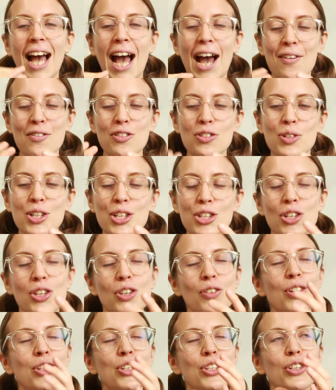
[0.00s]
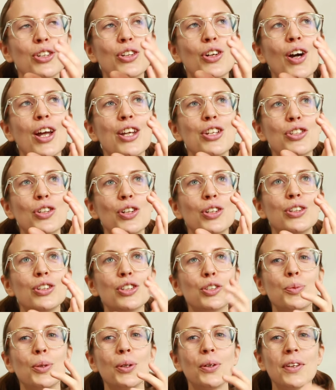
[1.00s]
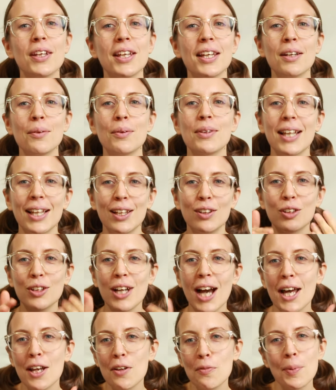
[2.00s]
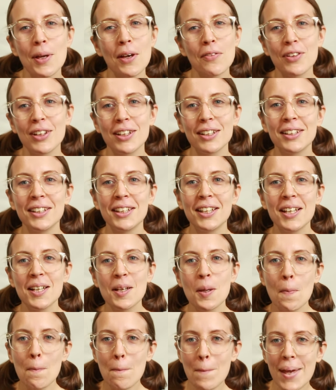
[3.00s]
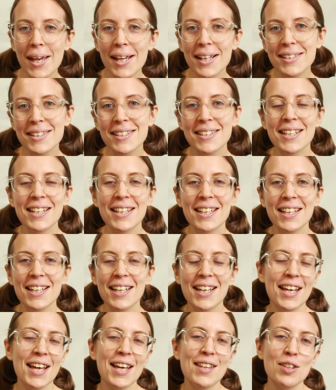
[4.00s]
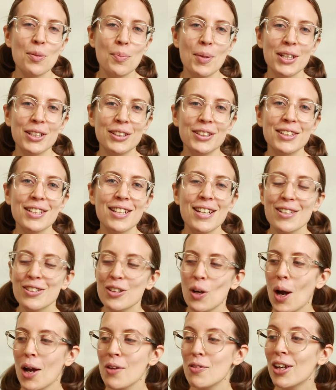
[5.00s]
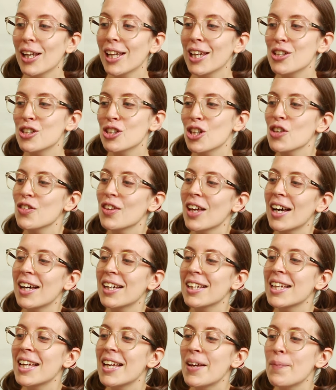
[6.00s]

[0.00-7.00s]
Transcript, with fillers: after each other as you are enjoying your smoothie, with a little kind of bit of a mix in the middle. So I really enjoyed that.